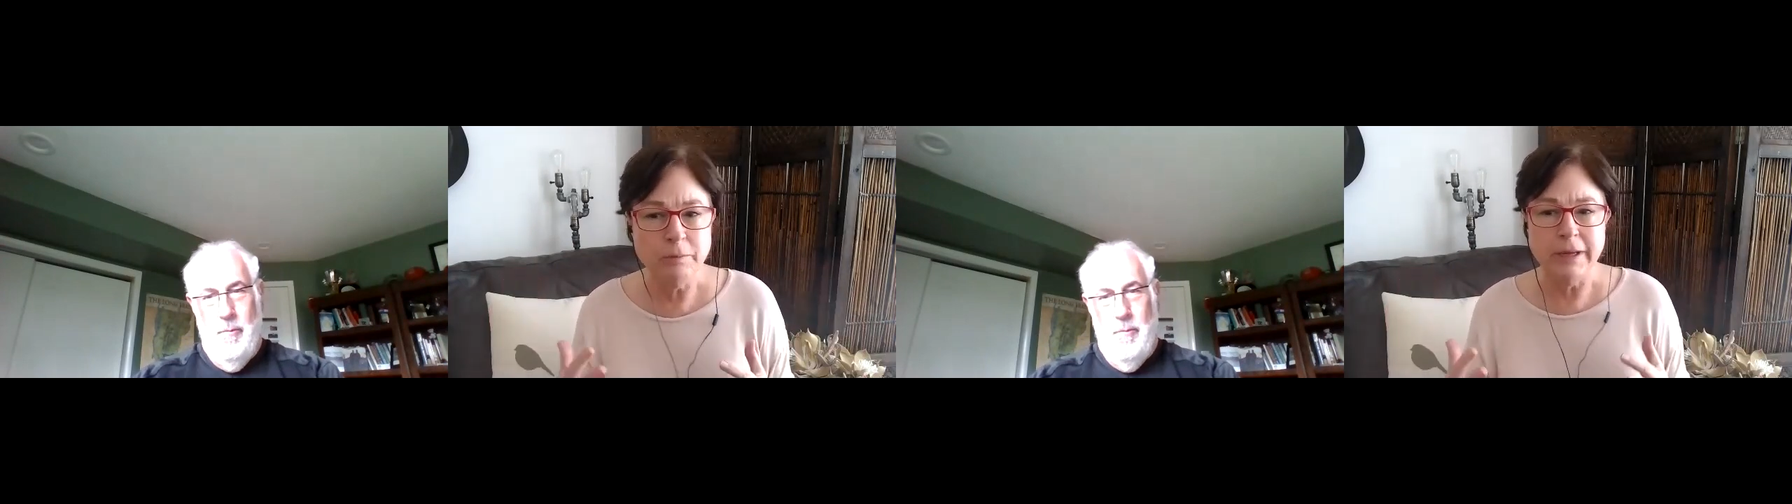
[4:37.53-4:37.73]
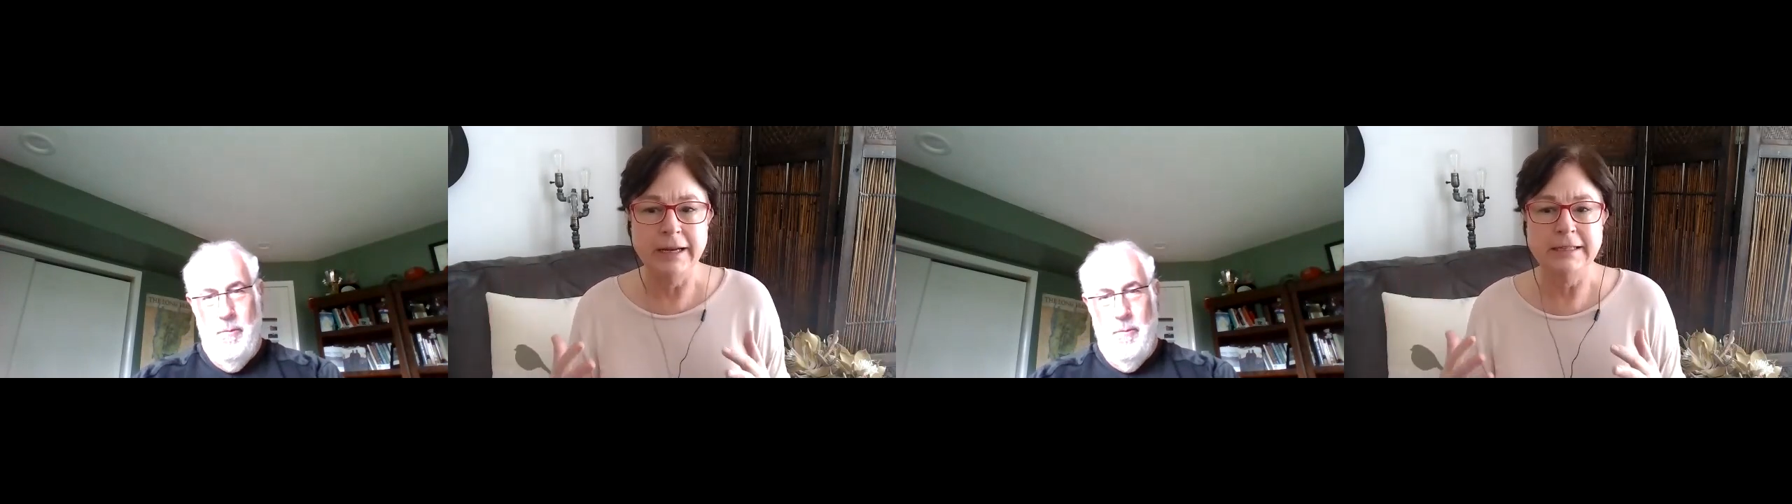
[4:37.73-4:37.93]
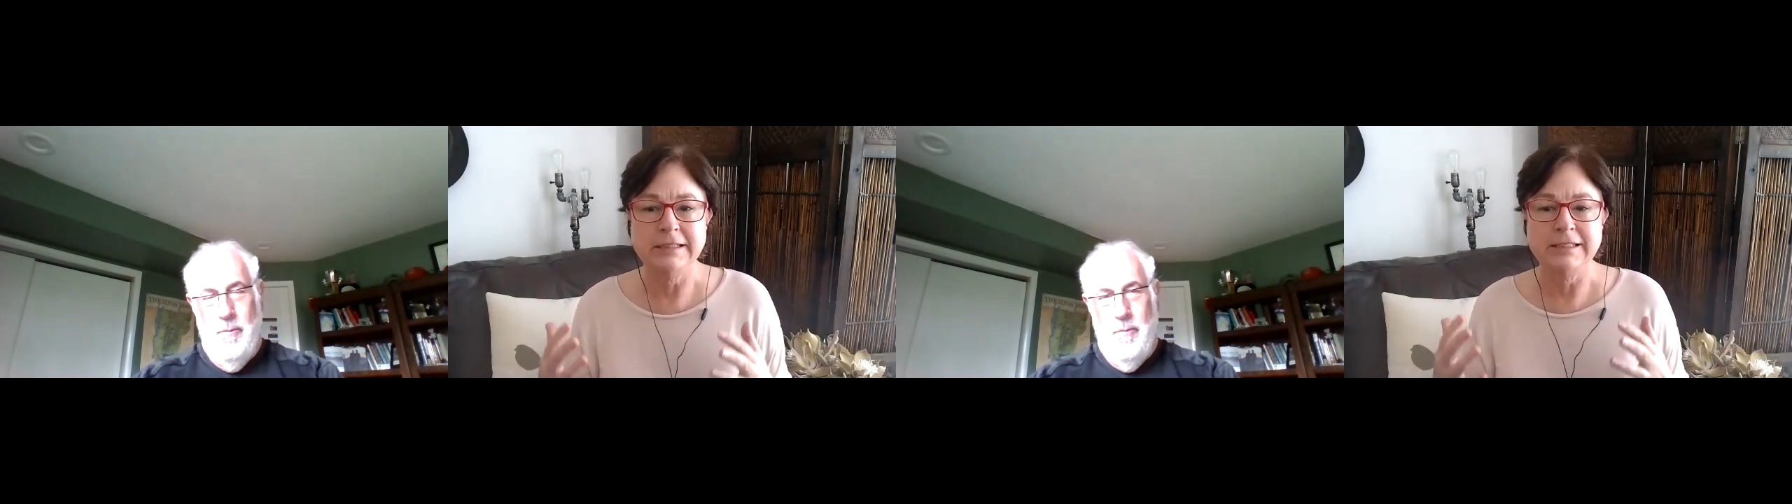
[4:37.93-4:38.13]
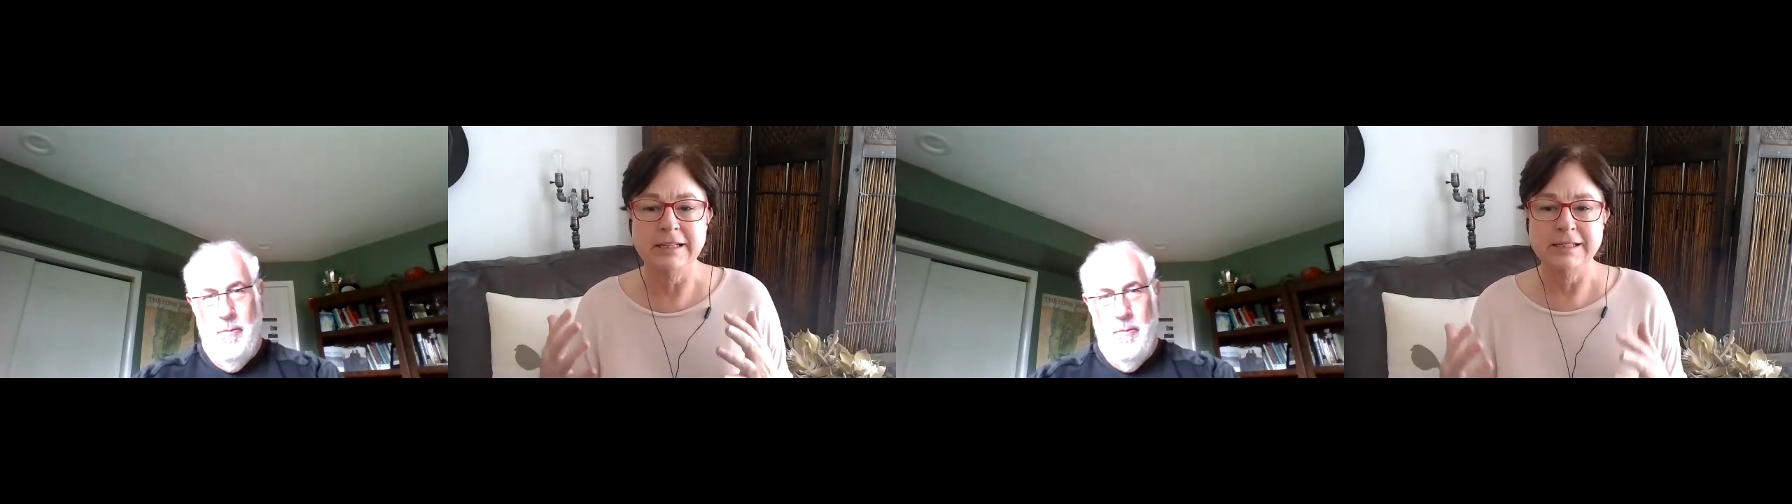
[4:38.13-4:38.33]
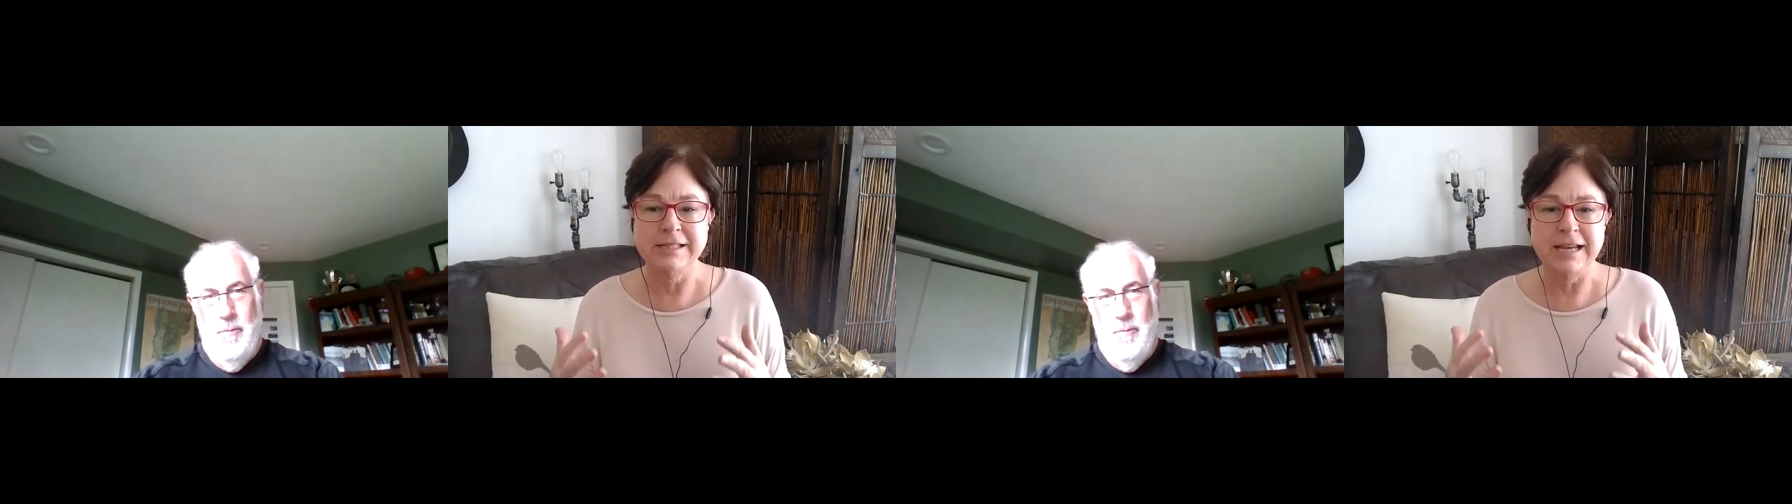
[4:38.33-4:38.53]
minutes
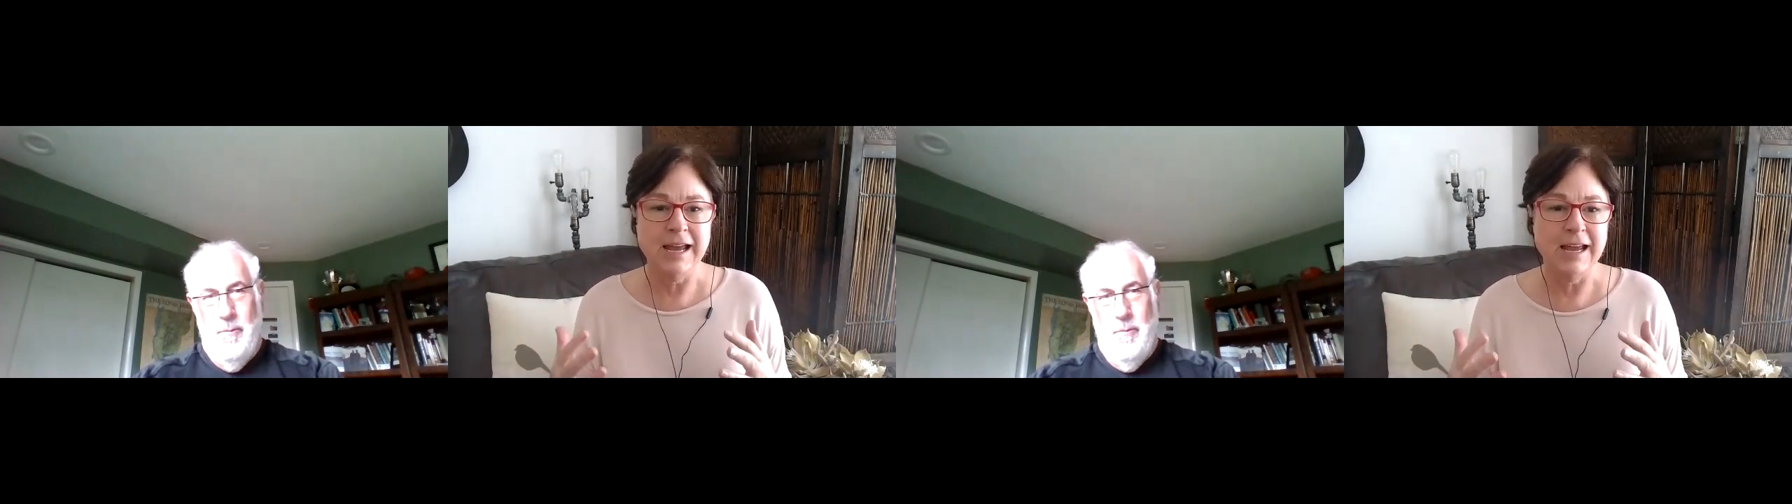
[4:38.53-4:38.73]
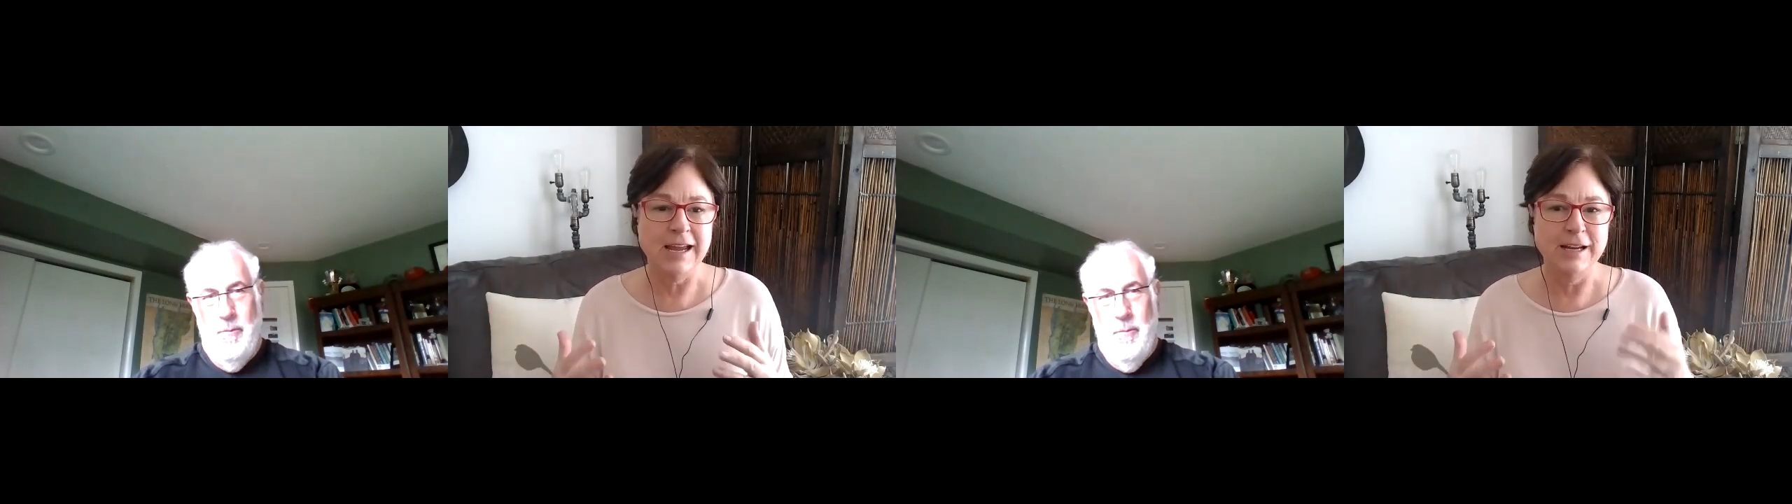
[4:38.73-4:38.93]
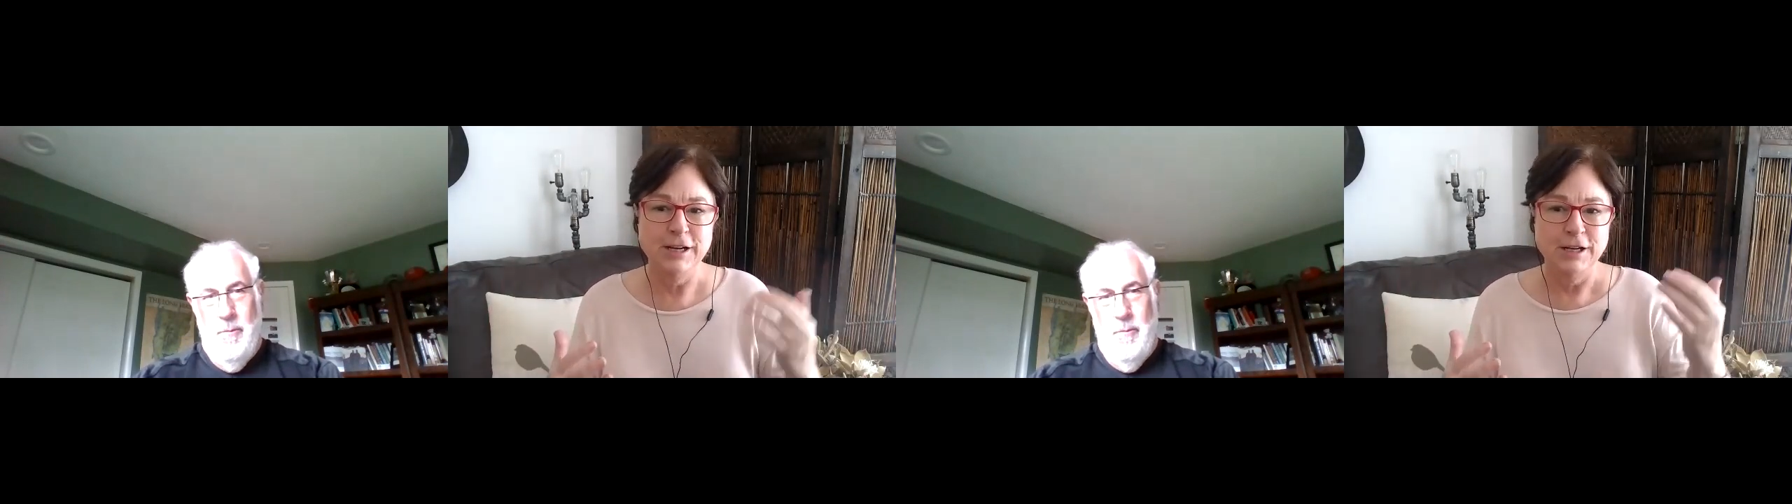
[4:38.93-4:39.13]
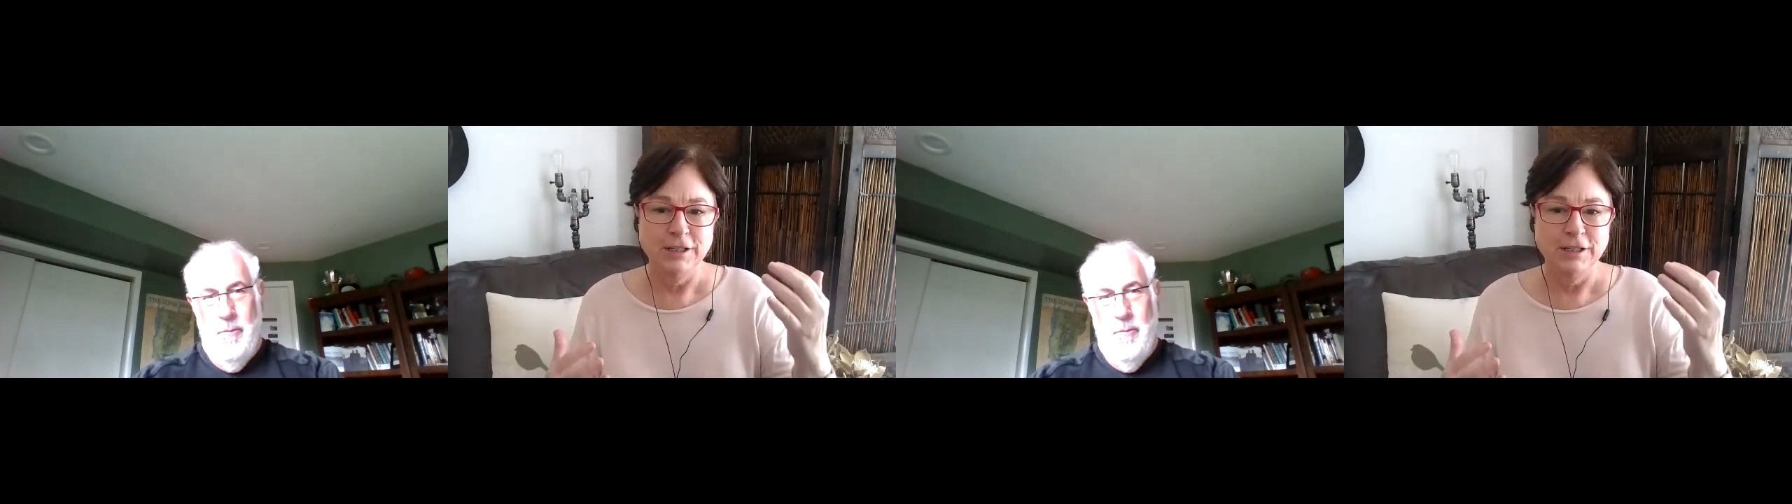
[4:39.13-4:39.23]
a day